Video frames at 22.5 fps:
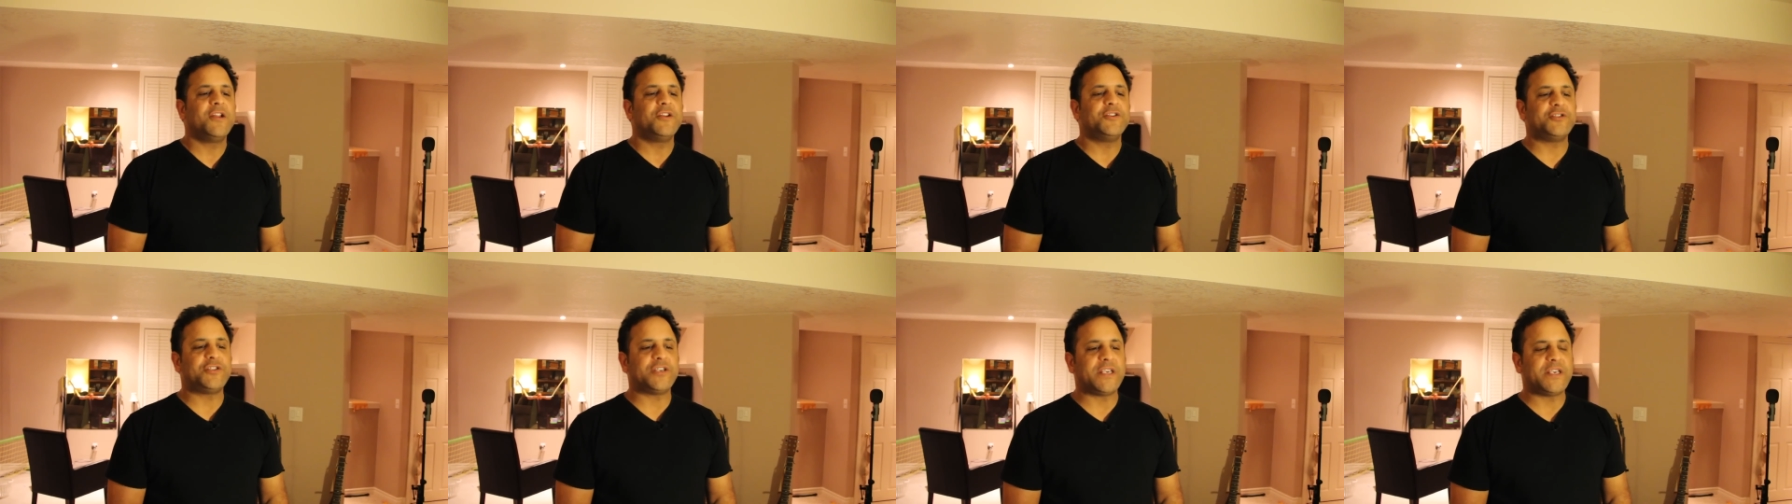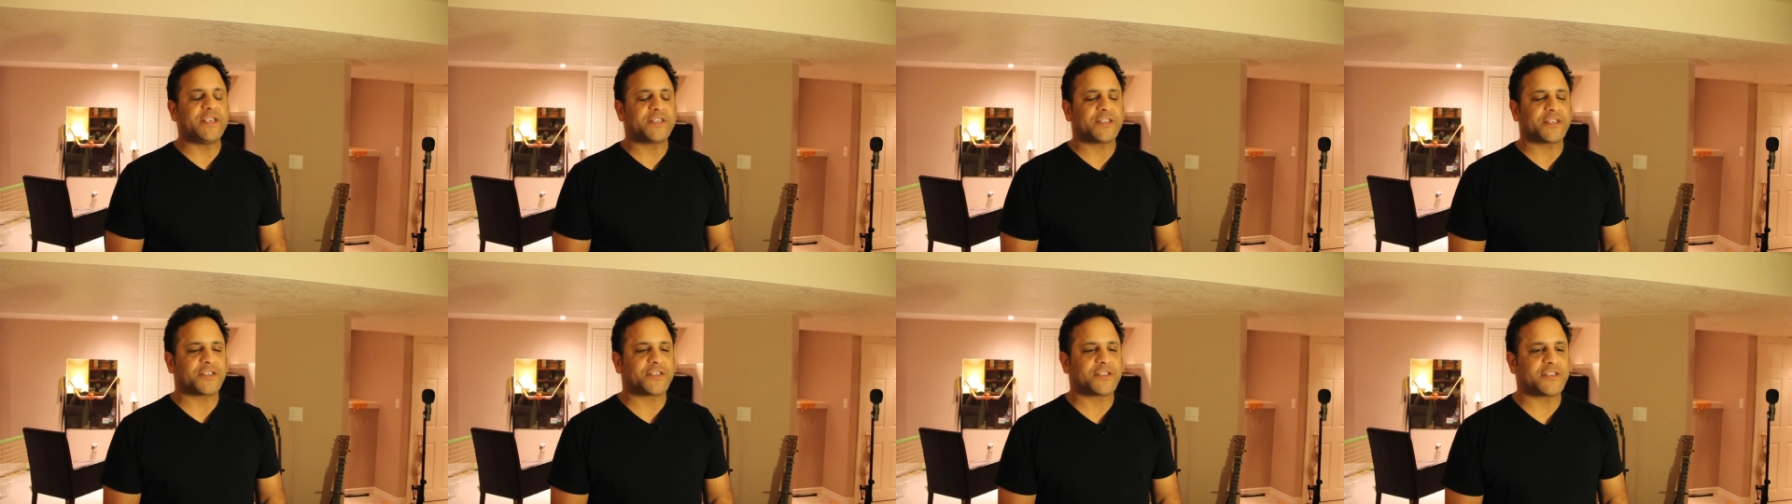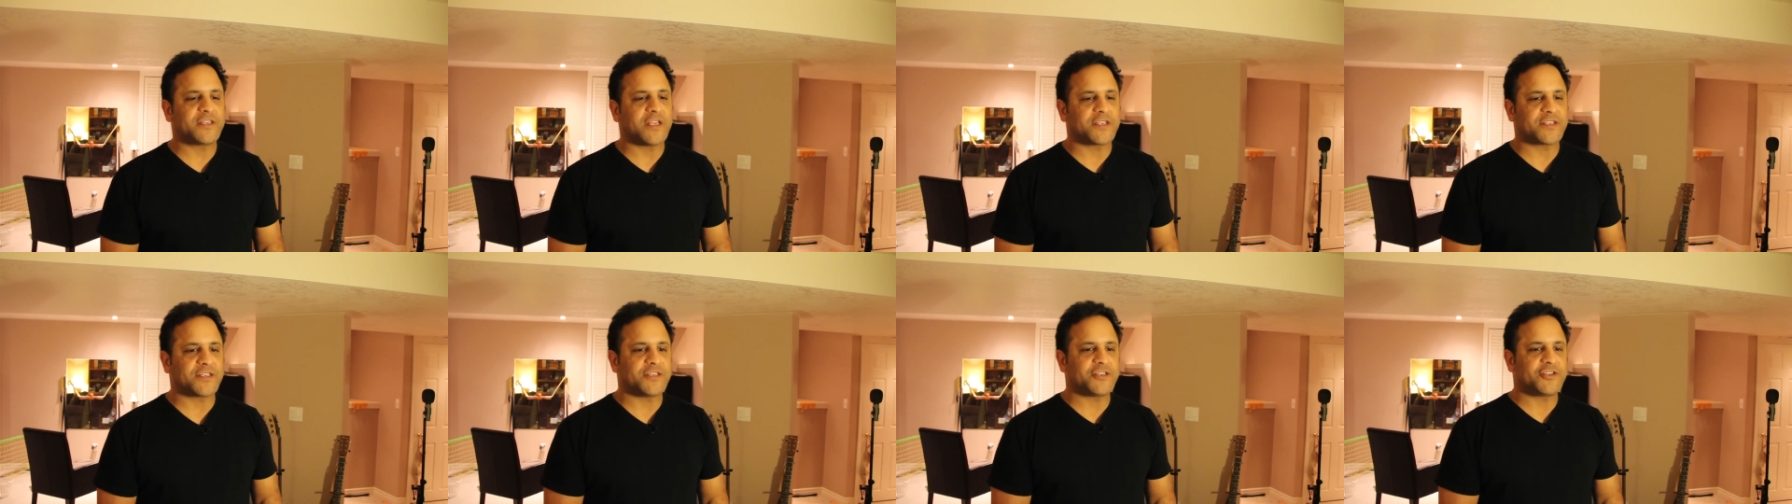Jesus
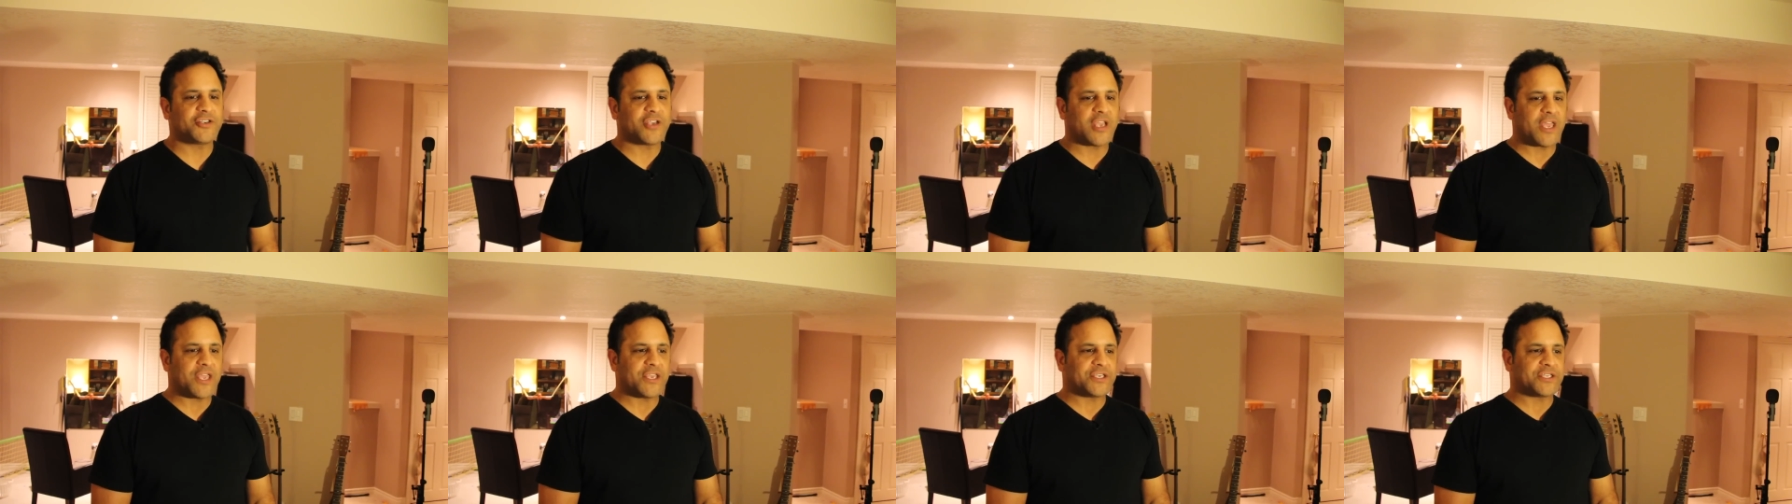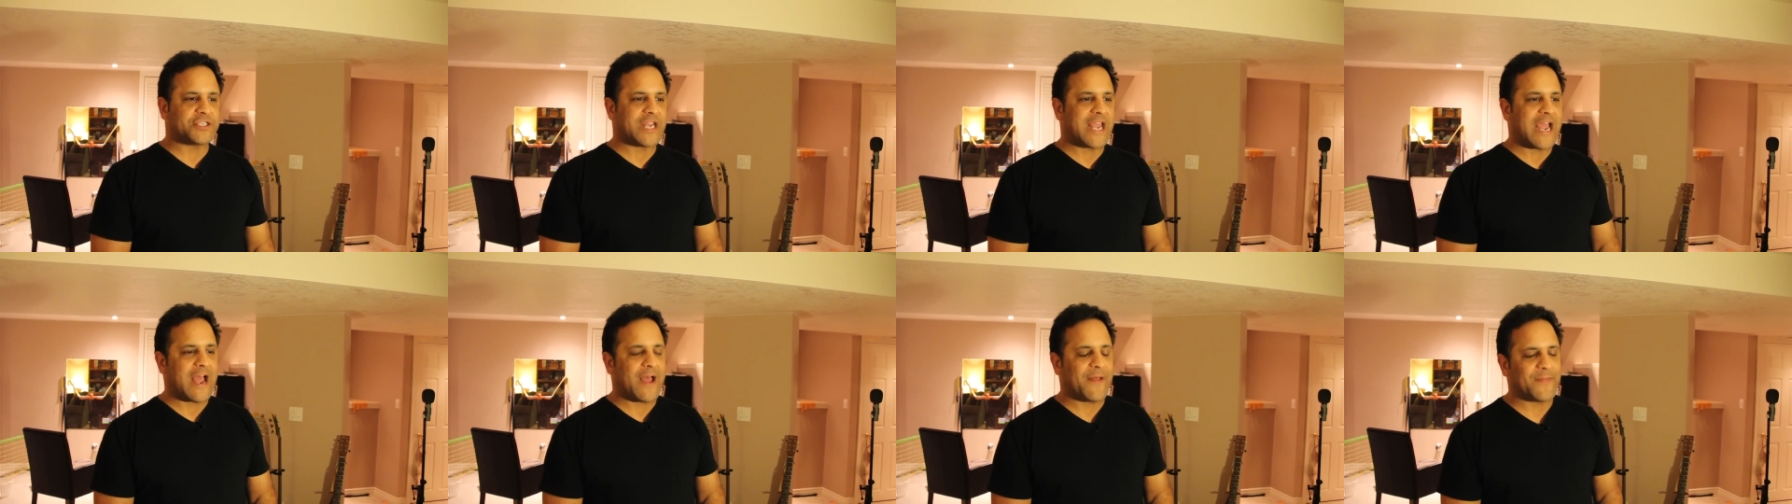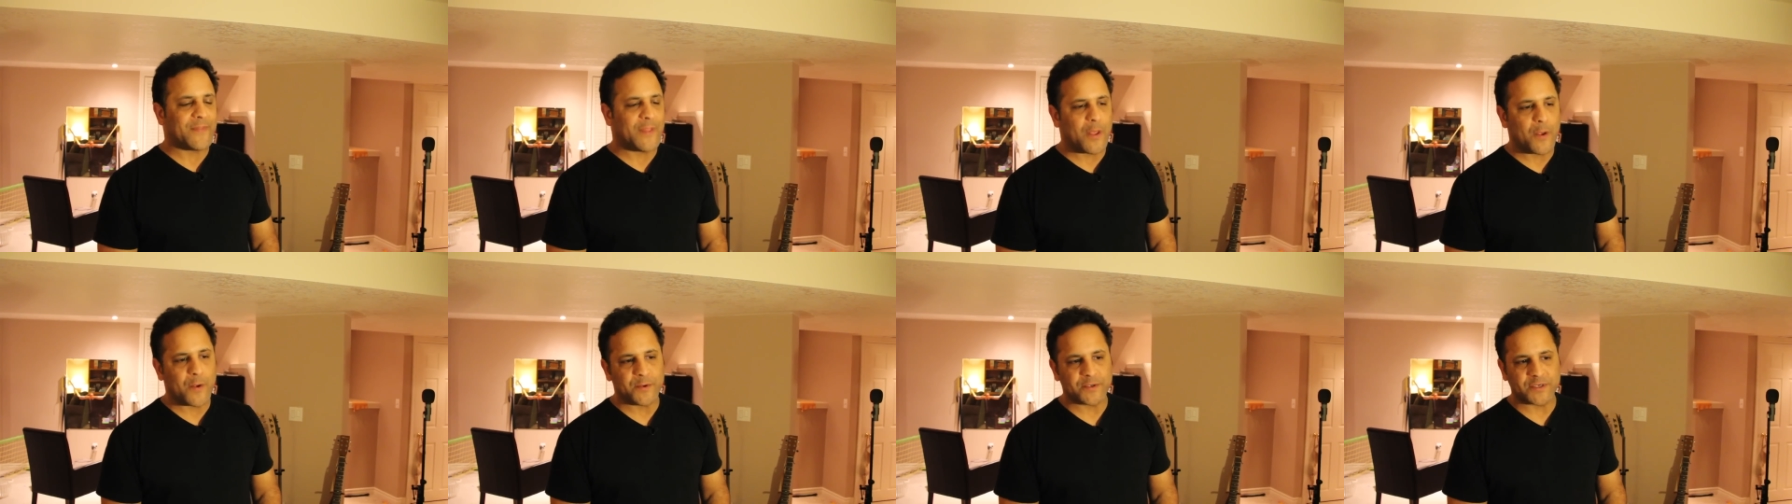doesn't chase down
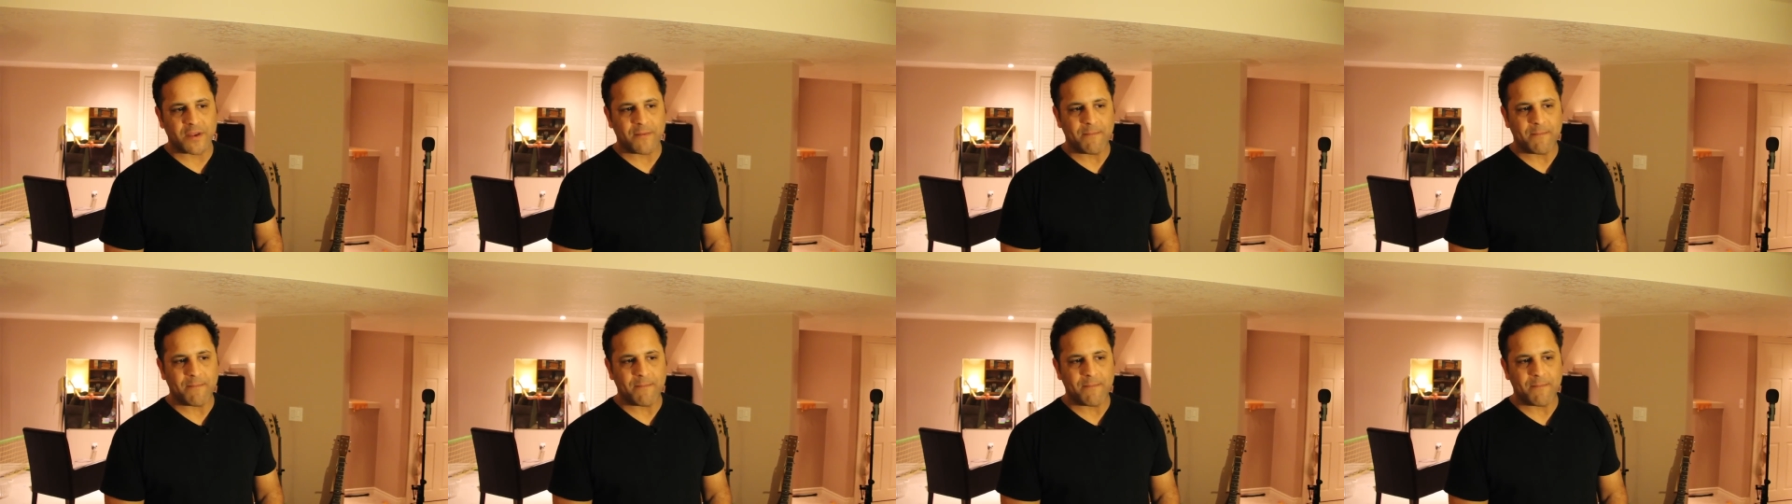those